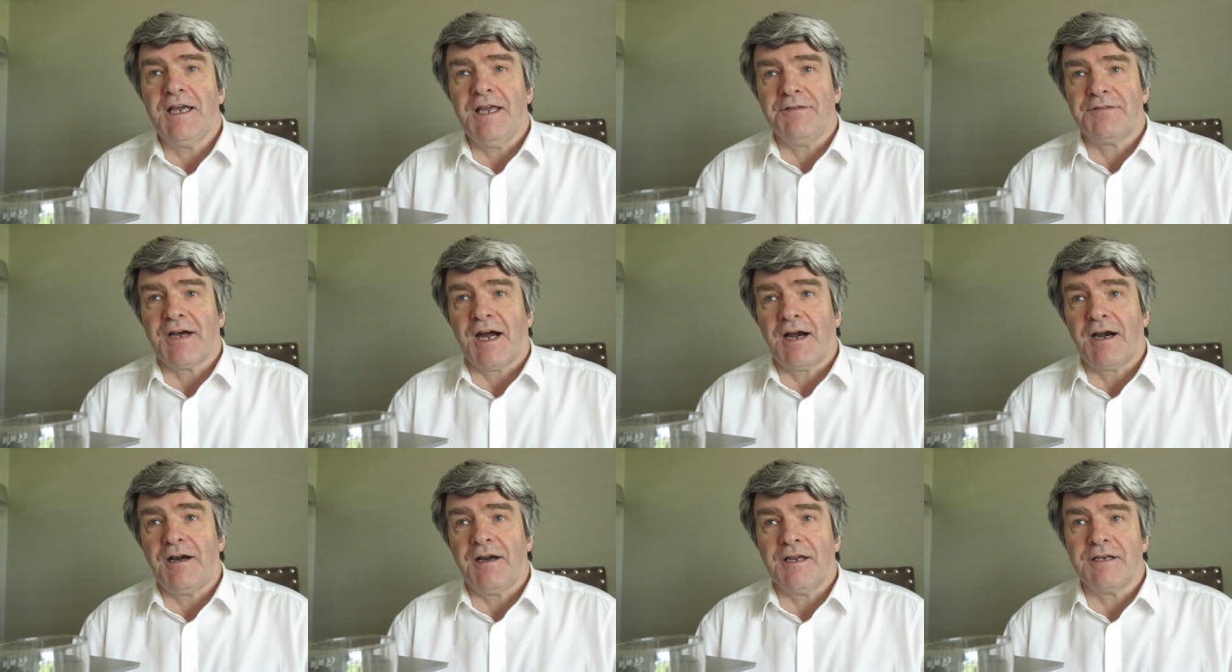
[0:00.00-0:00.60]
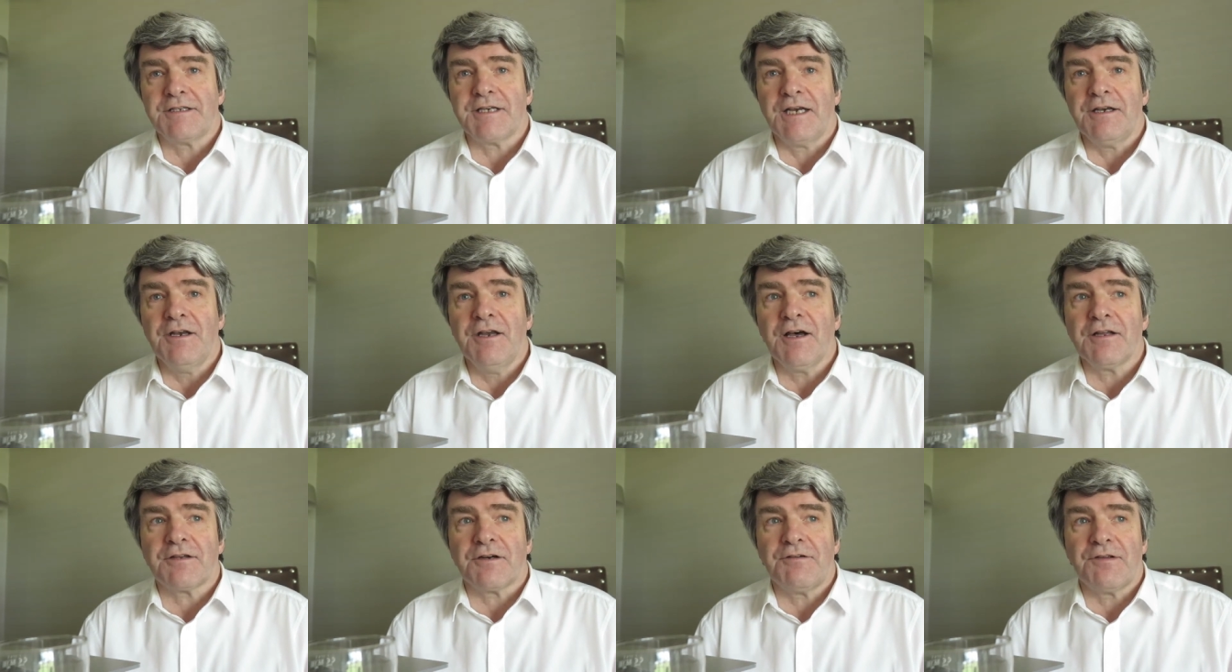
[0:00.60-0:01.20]
is Ireland,
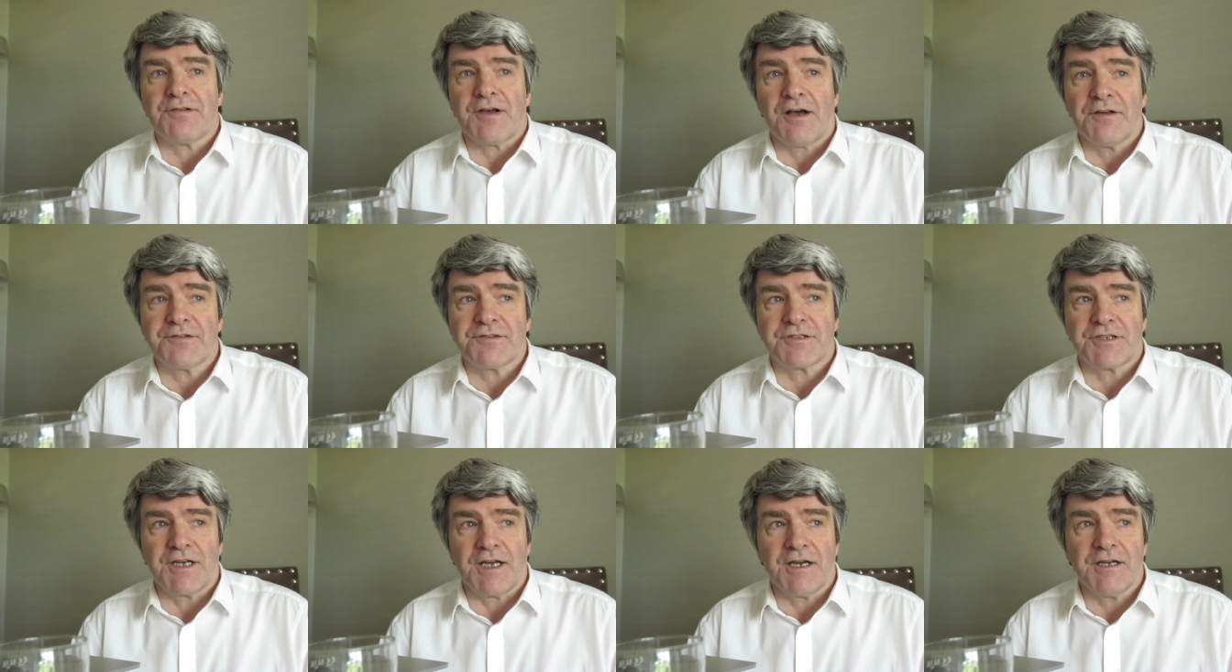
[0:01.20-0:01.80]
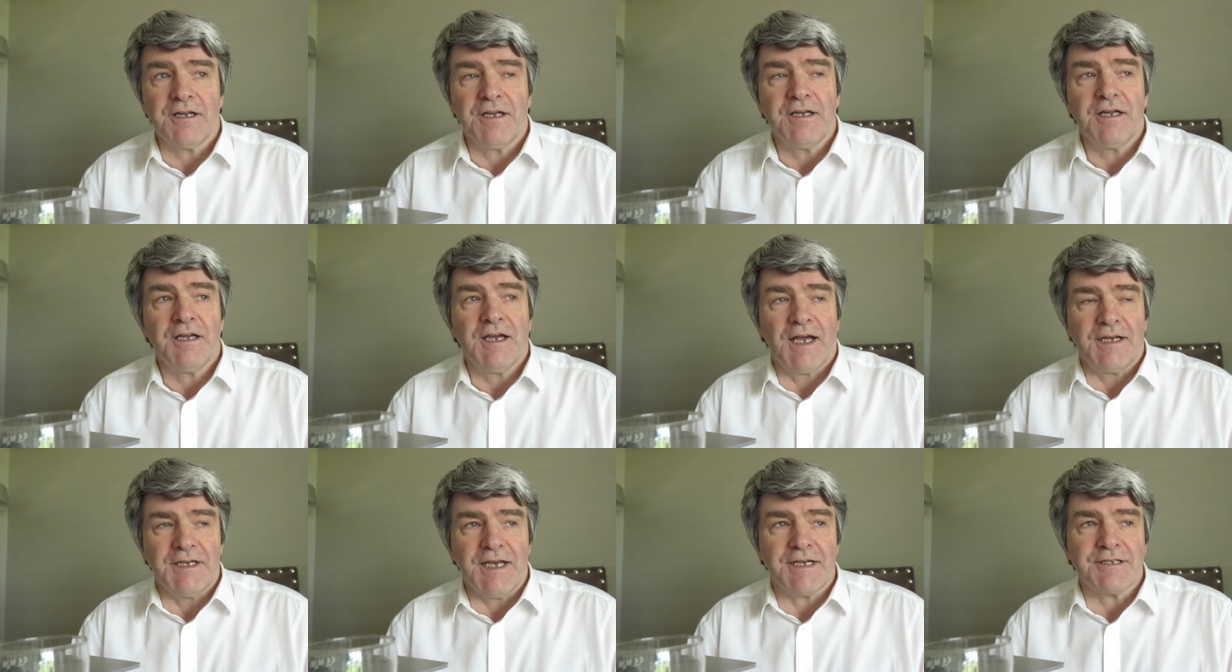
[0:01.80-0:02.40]
another is Austria,
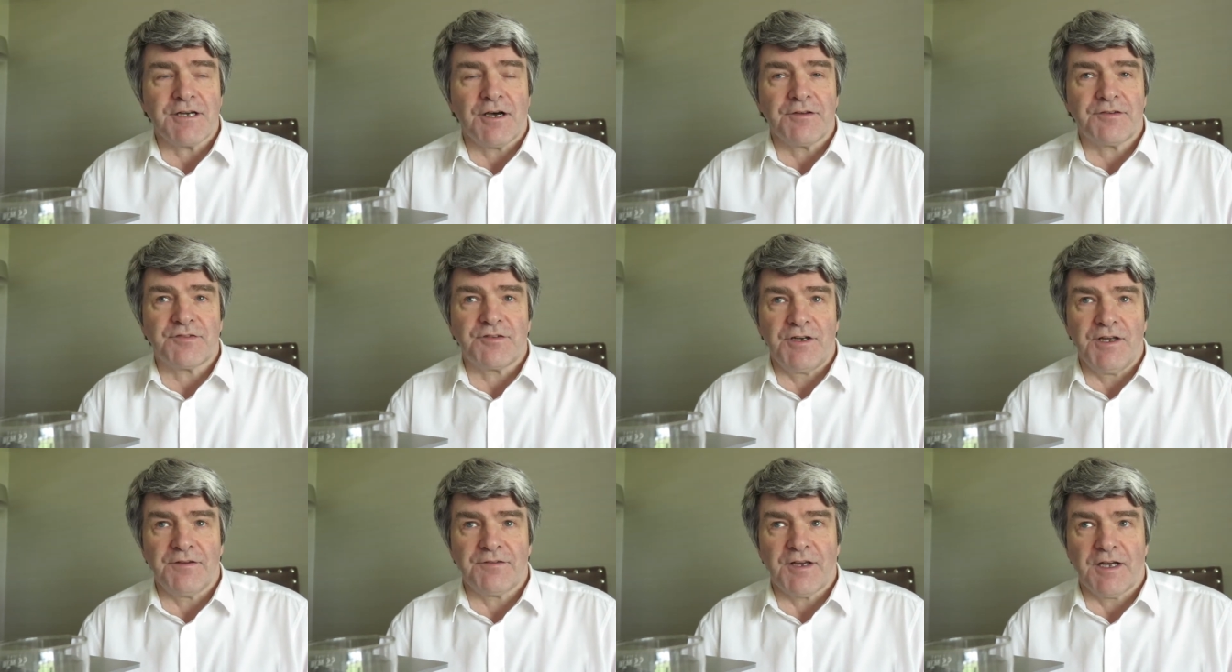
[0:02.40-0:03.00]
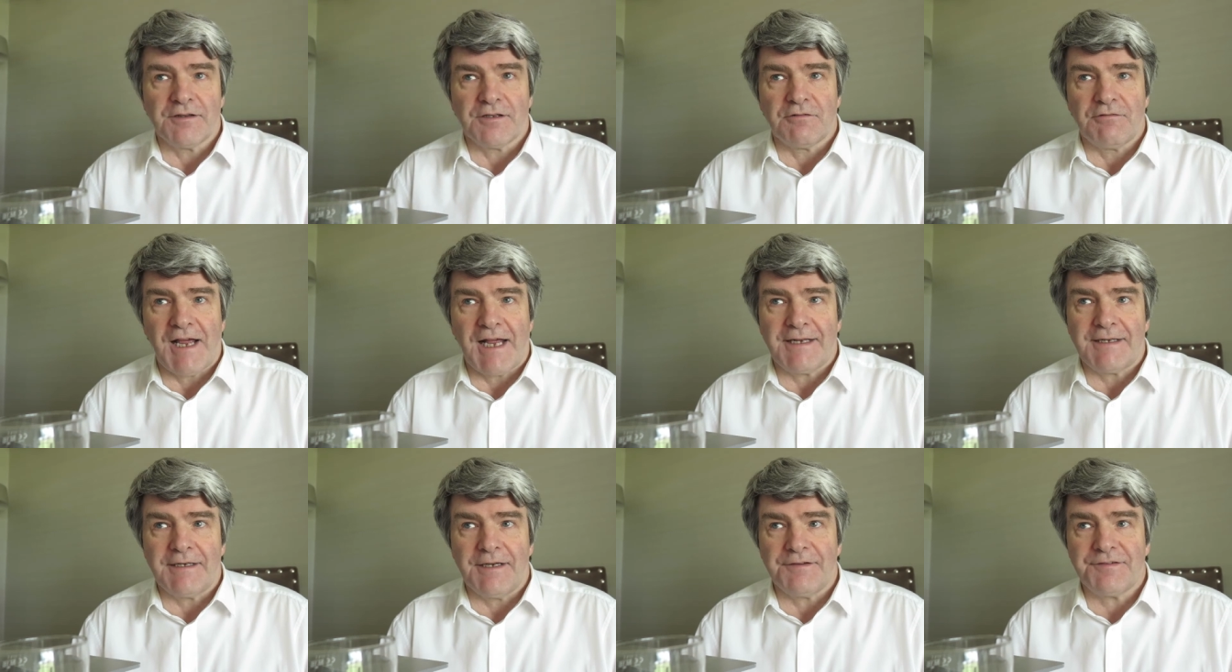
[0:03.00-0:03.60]
and yet Austria is on the
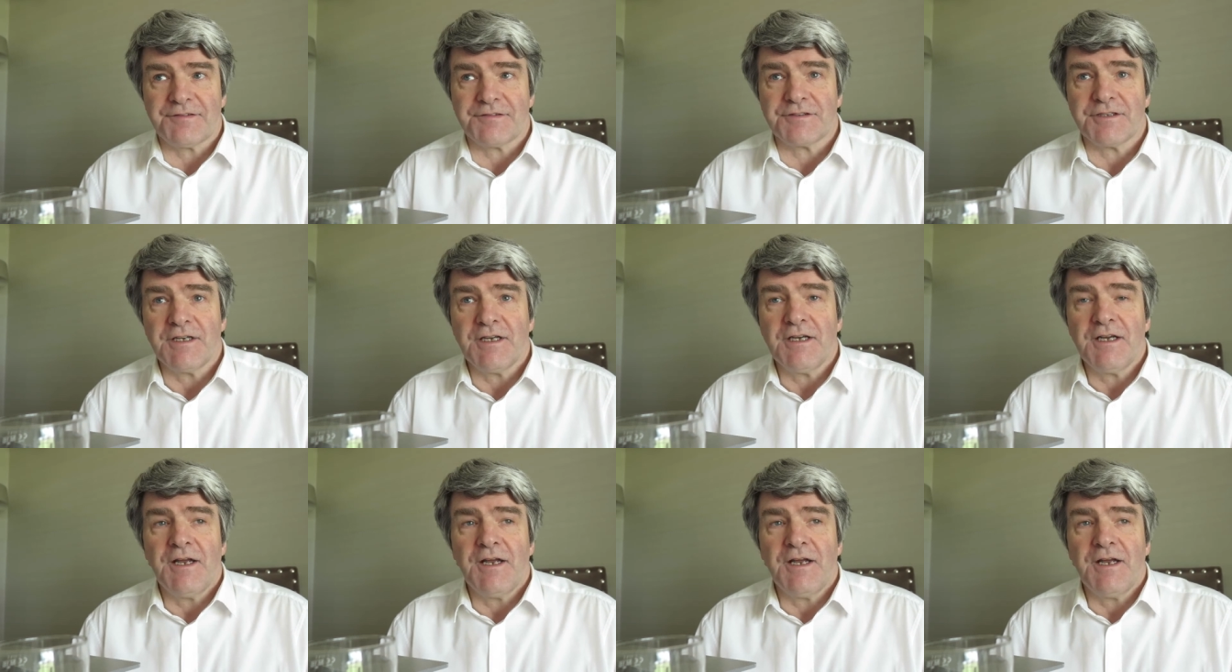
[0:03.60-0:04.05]
red list.